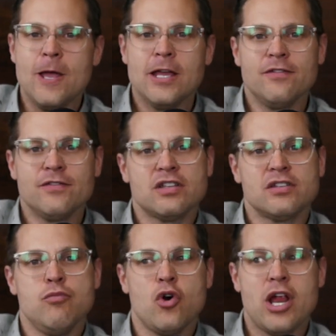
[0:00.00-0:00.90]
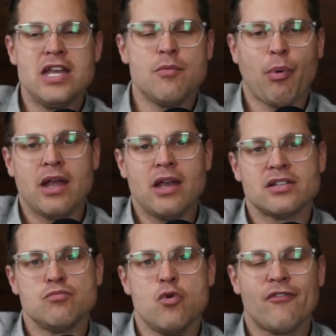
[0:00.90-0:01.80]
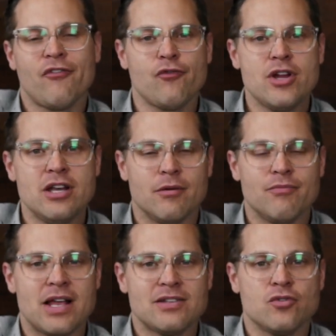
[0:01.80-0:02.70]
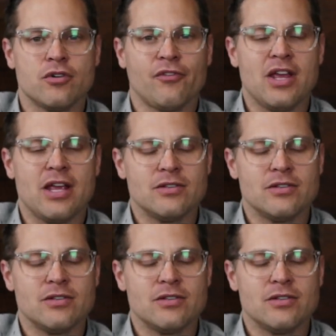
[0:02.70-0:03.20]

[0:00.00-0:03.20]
gives us more independence, more freedom, that sort of thing.